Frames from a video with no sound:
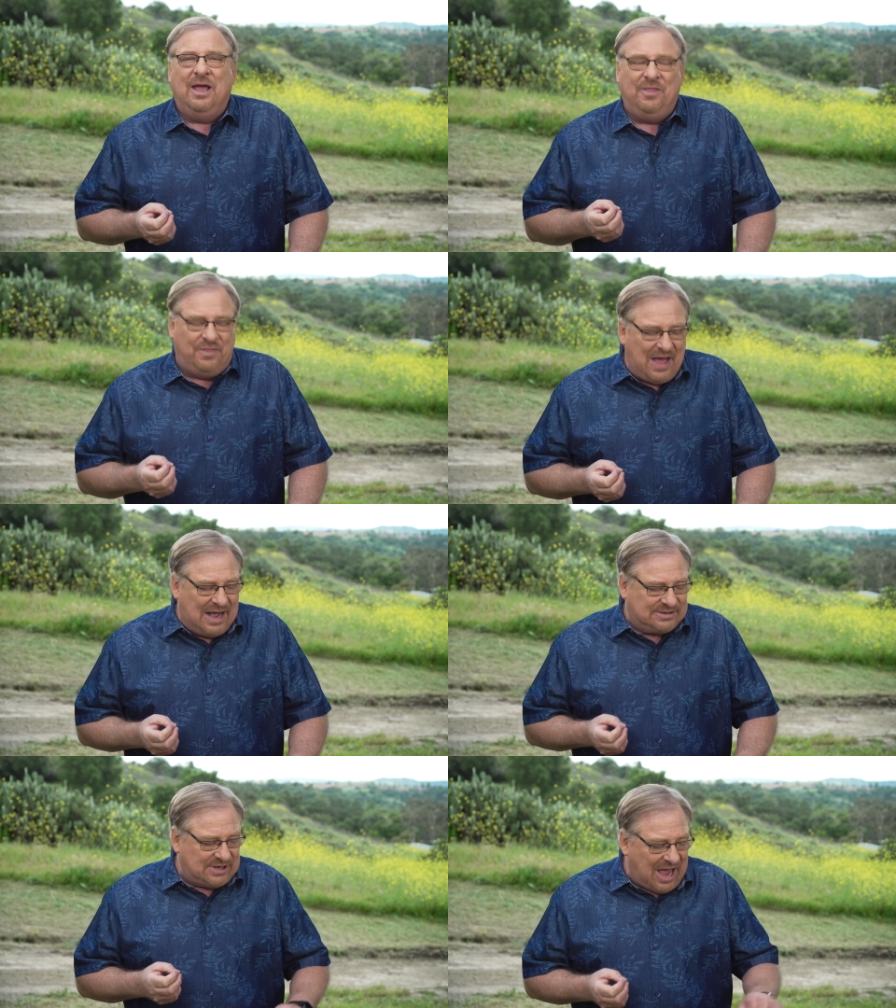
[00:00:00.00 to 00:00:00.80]
And
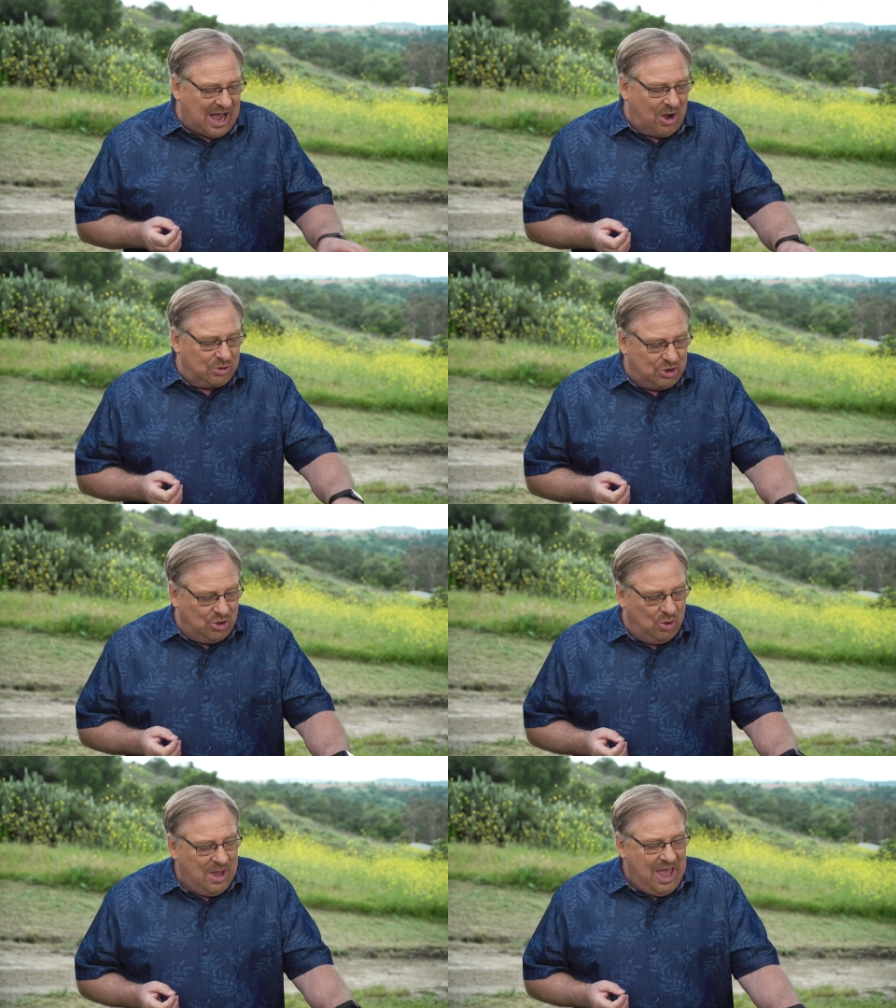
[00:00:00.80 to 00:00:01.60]
that's how
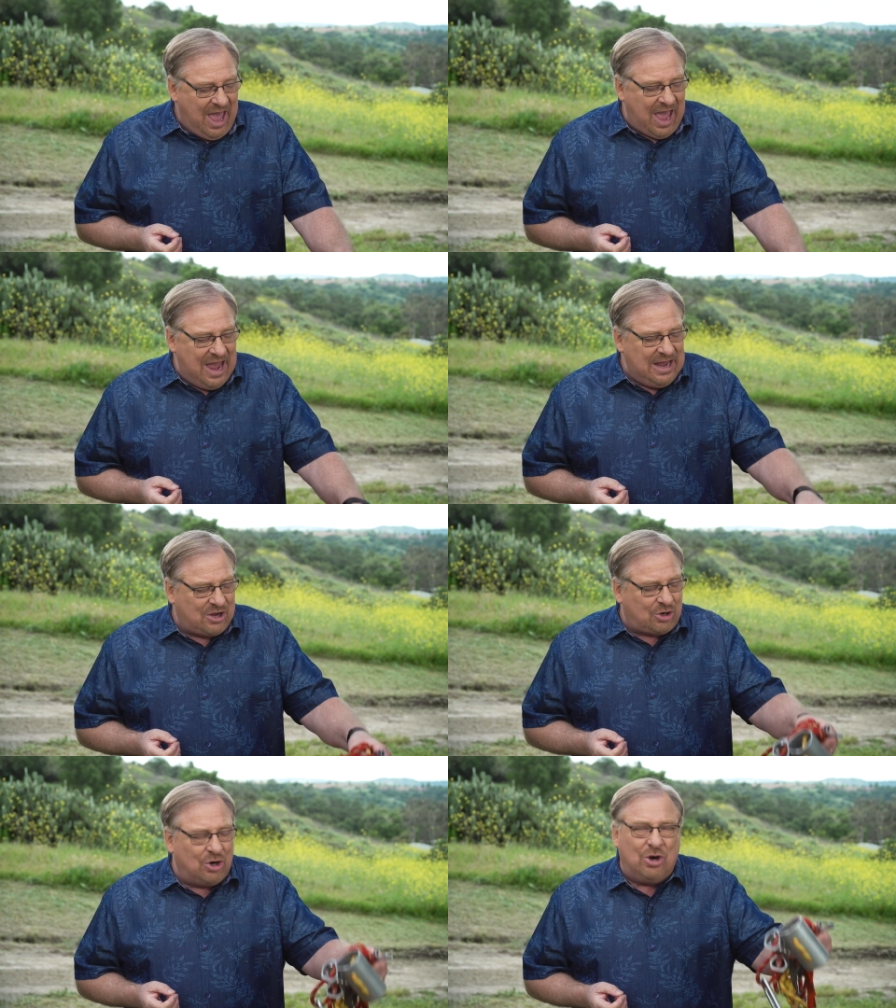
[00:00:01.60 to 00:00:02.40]
you
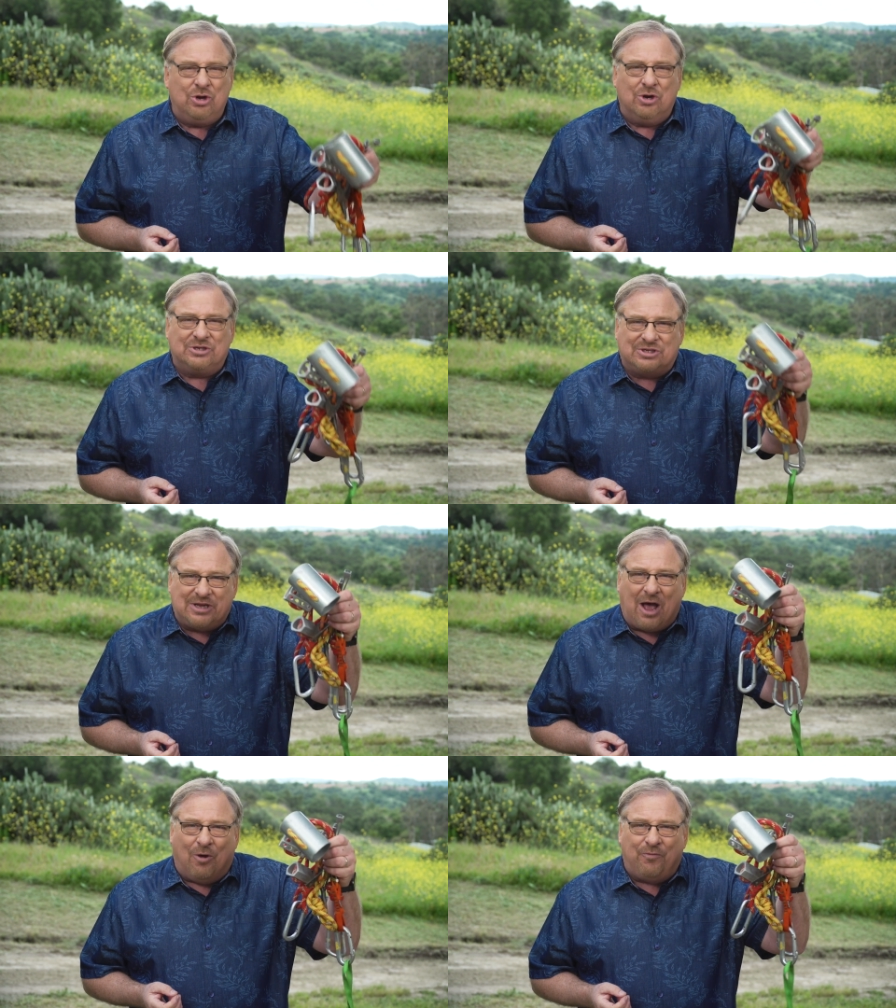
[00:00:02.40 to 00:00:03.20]
anchor
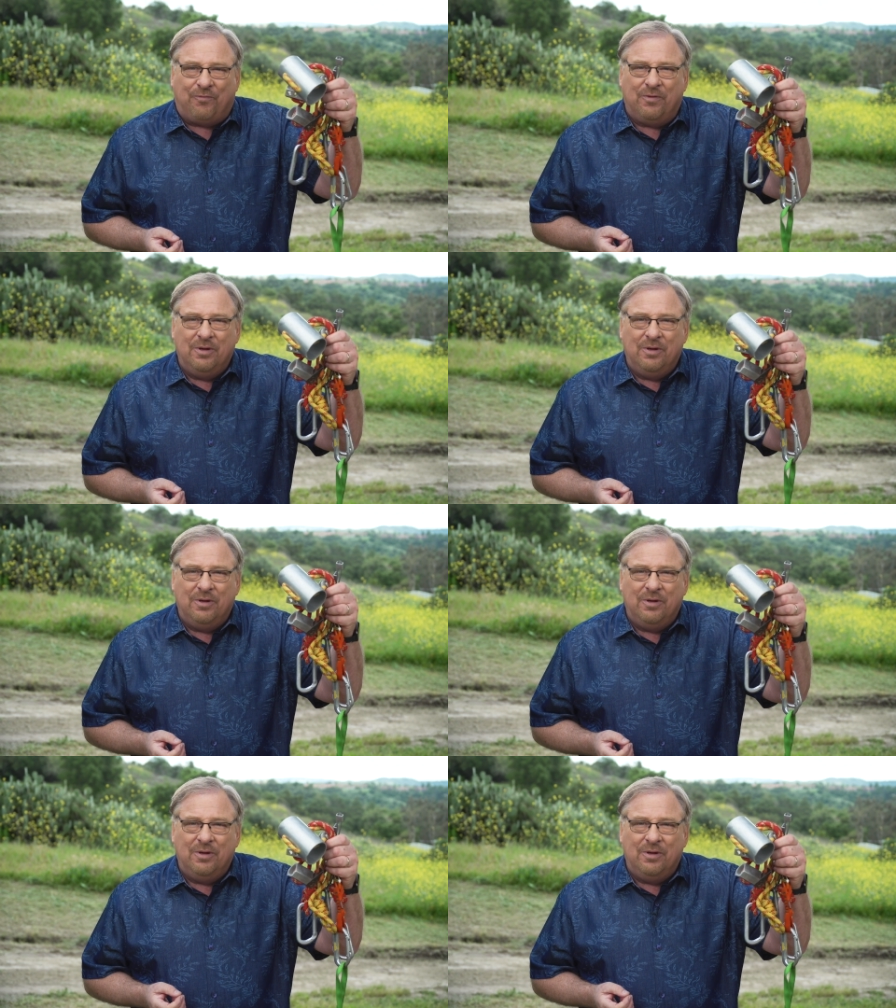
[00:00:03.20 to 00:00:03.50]
yourself.